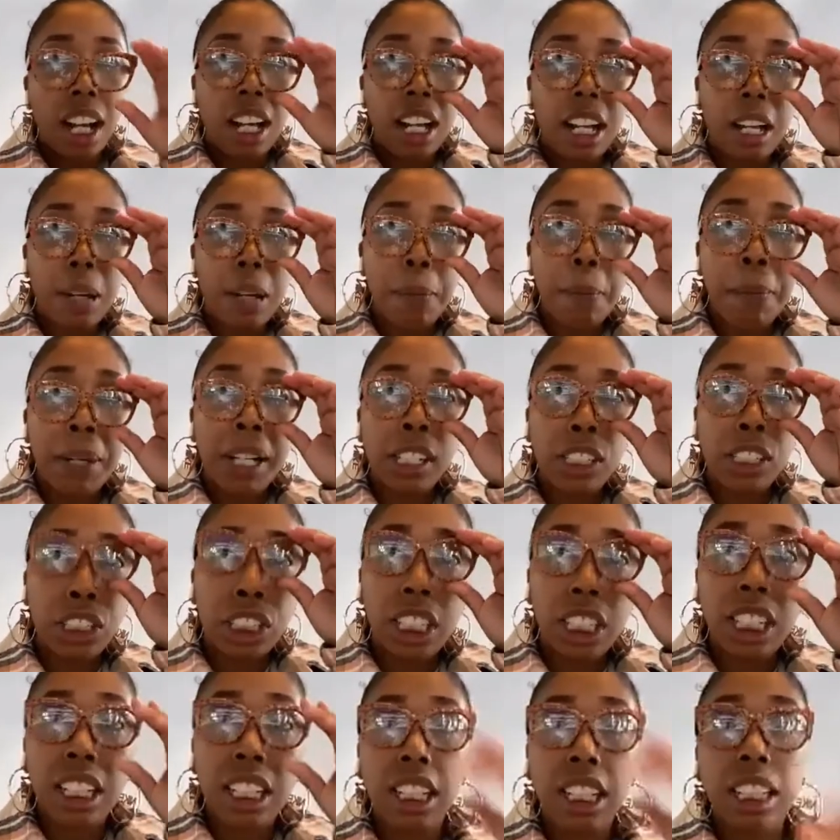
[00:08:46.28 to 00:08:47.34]
But
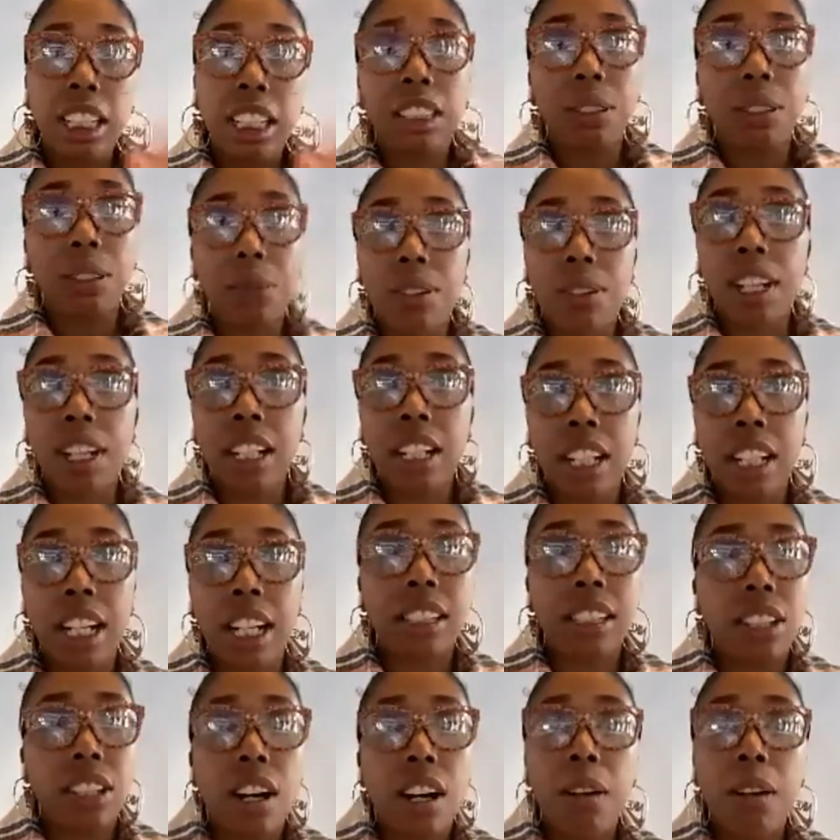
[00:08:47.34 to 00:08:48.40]
she is the one
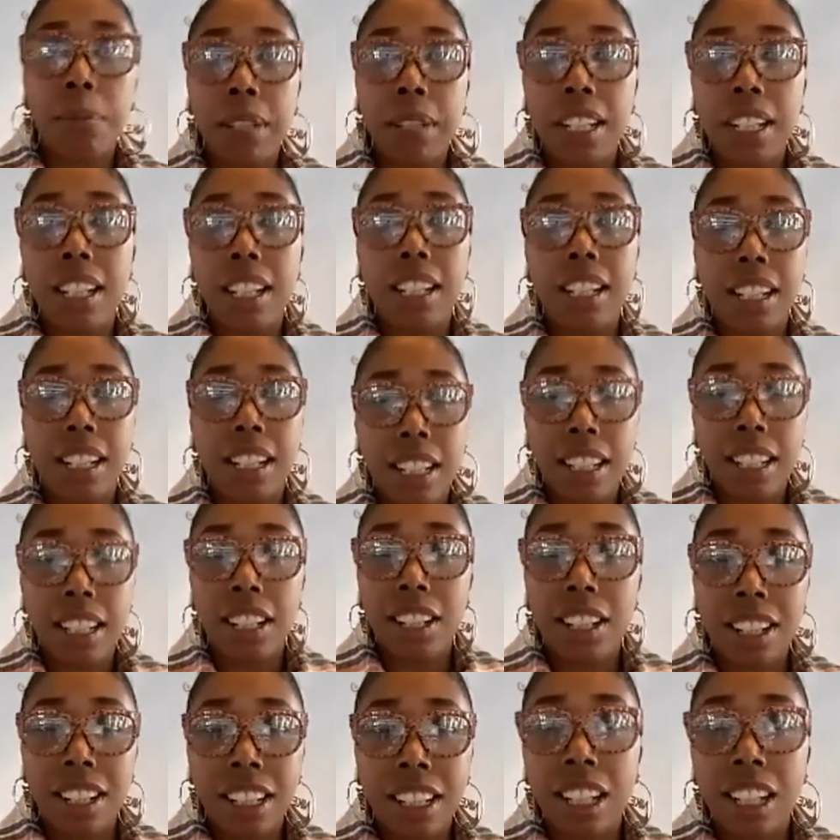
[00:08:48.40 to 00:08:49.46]
that taught me
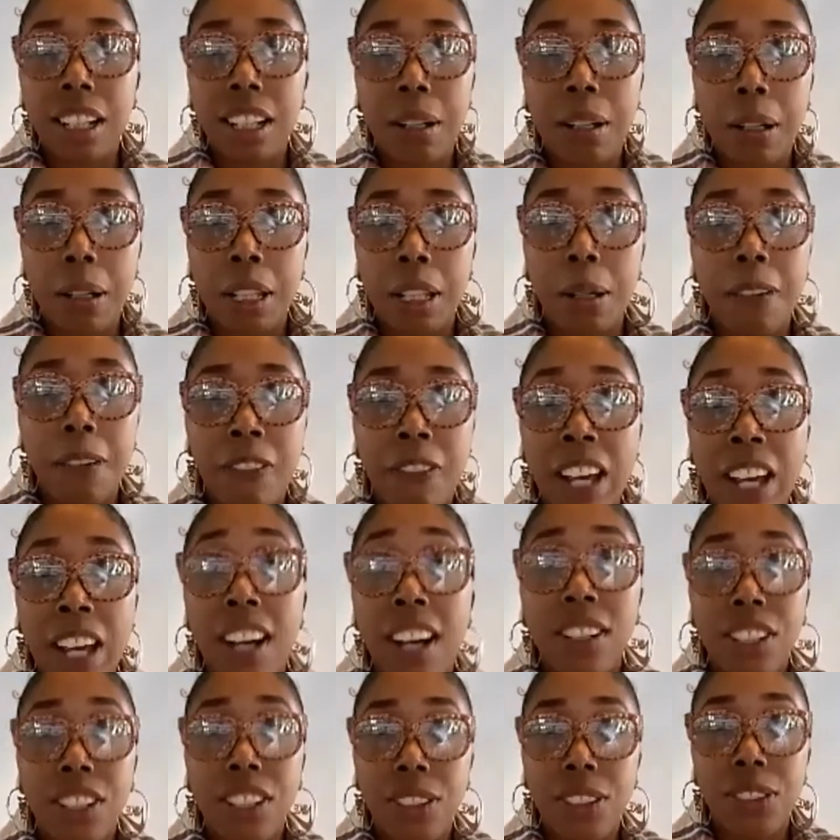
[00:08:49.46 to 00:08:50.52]
the
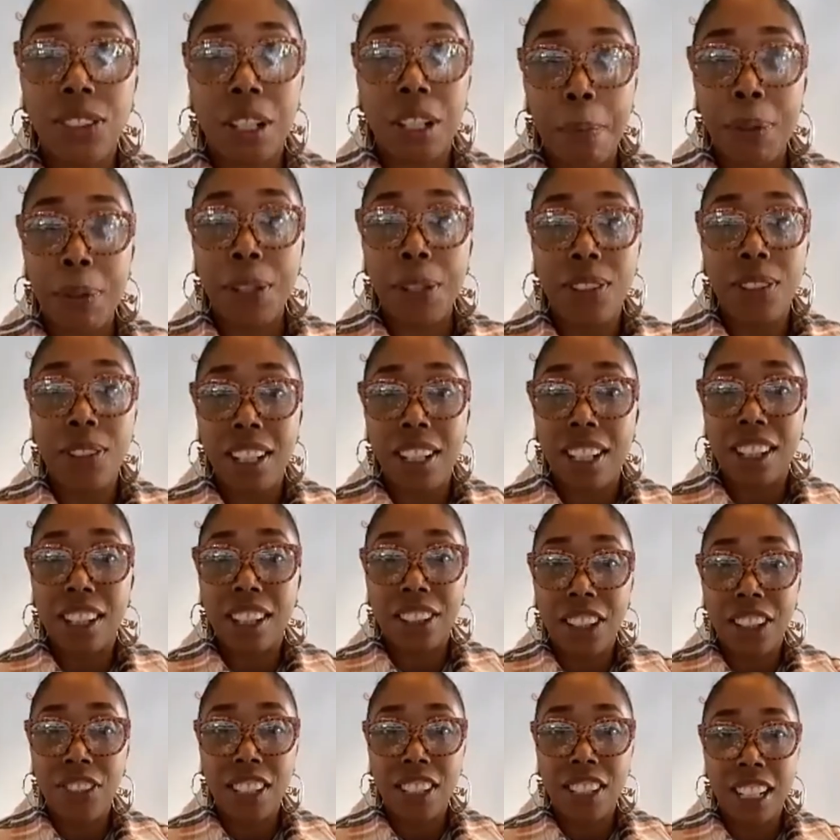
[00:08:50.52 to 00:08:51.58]
value and the beauty in
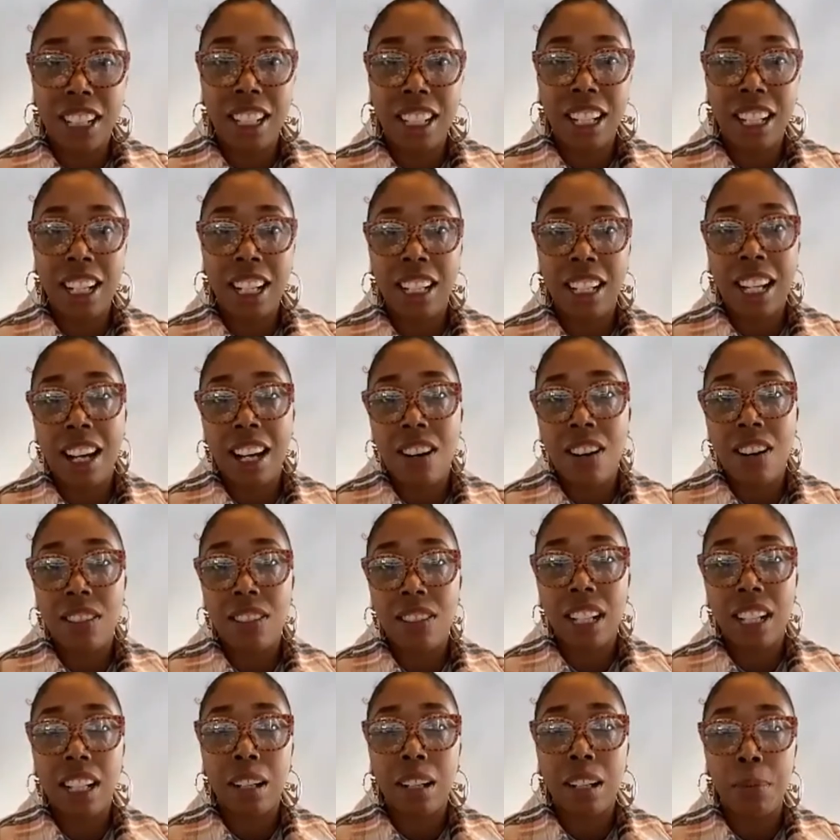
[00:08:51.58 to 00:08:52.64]
thrifting. And now
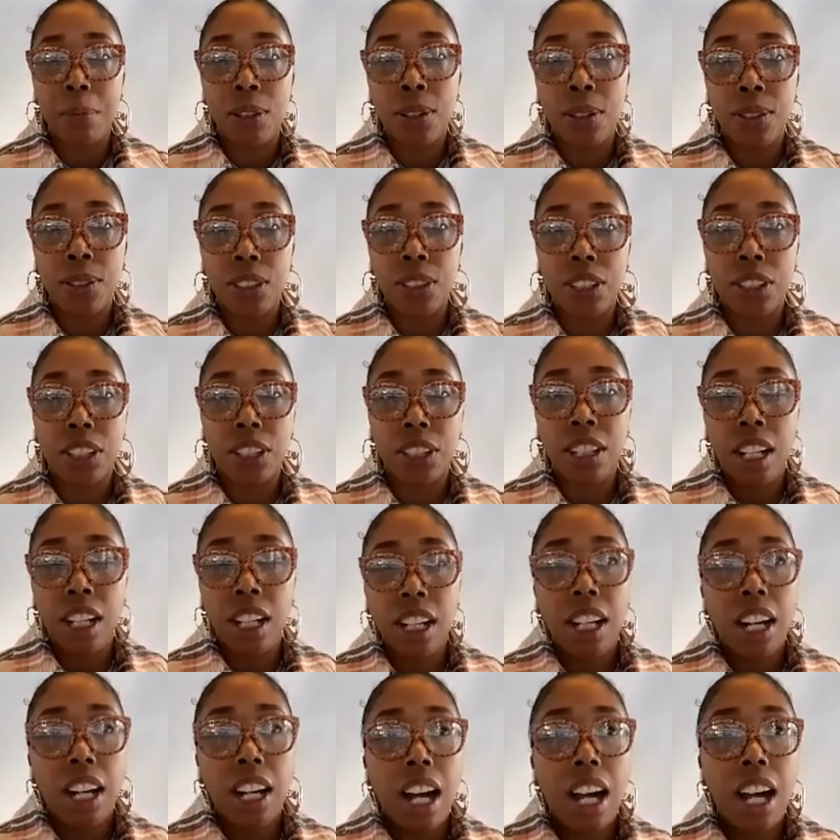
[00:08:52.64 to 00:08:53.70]
that I'm older,
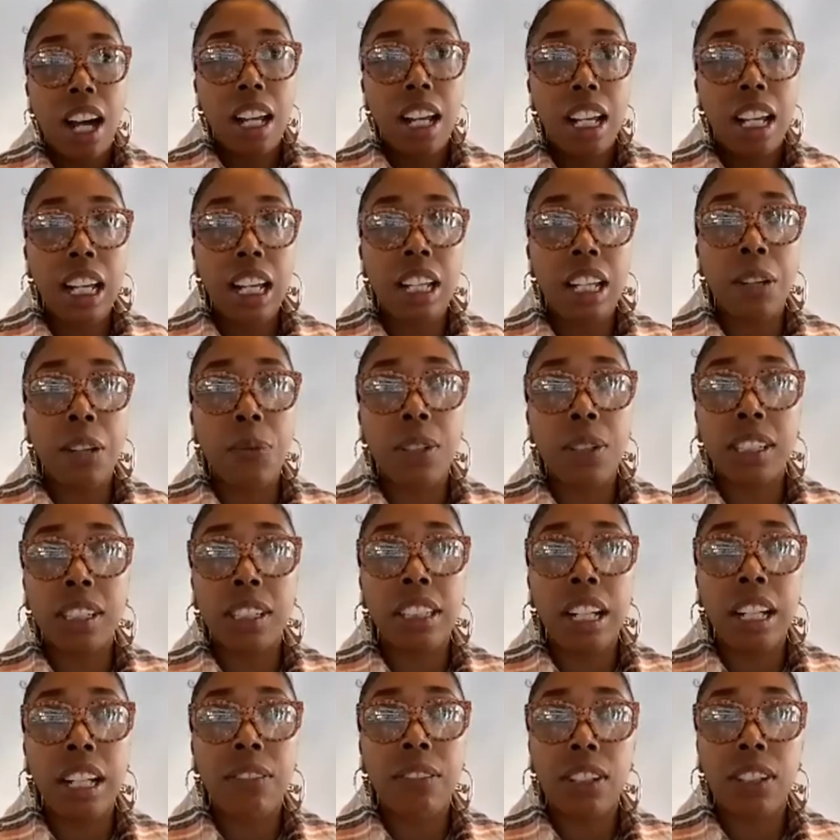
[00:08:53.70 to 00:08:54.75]
it was
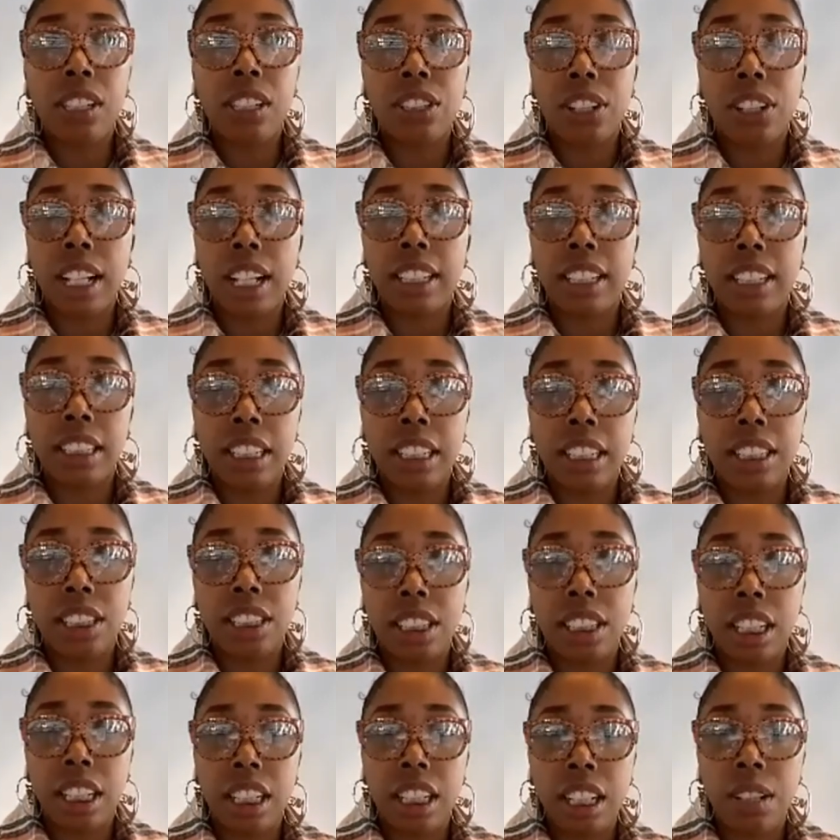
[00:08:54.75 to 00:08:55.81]
never a
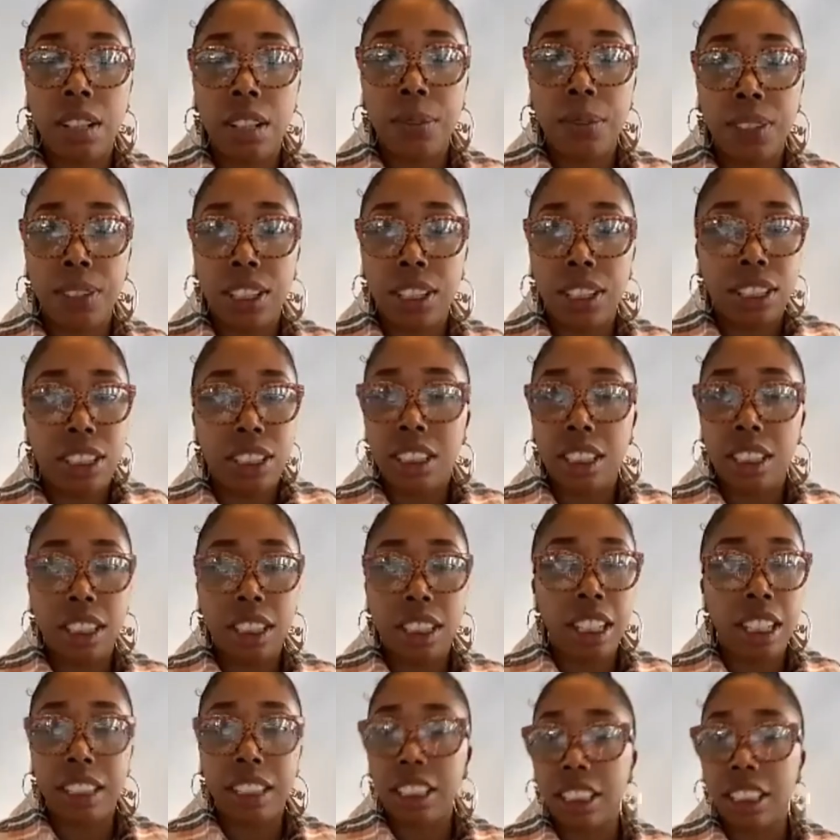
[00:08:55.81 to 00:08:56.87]
transition.
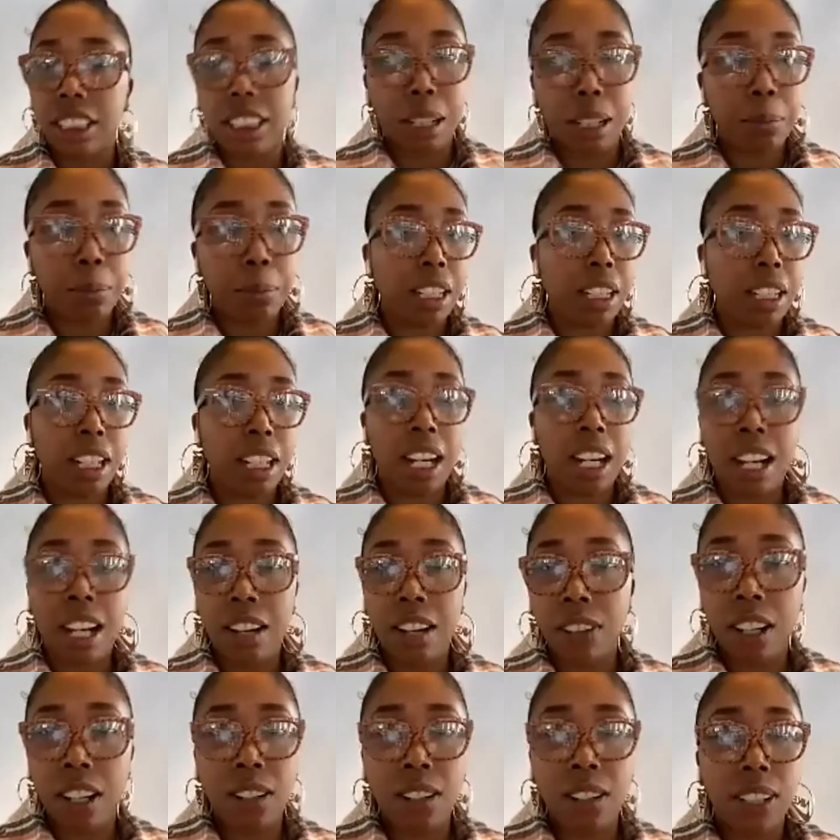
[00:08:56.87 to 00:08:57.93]
It's just something I've
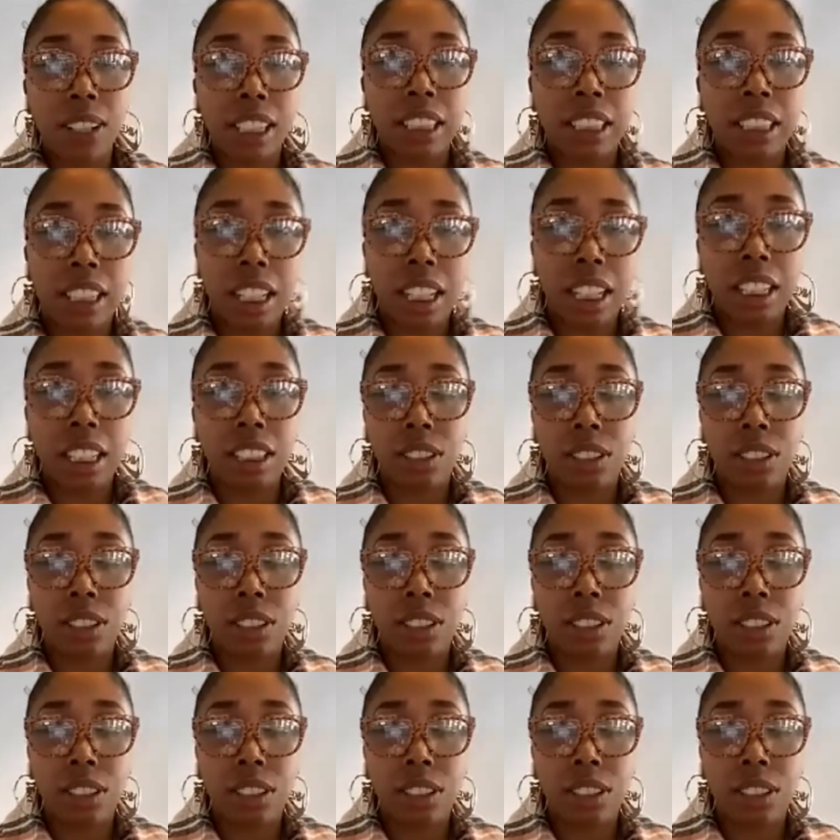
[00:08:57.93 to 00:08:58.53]
always done.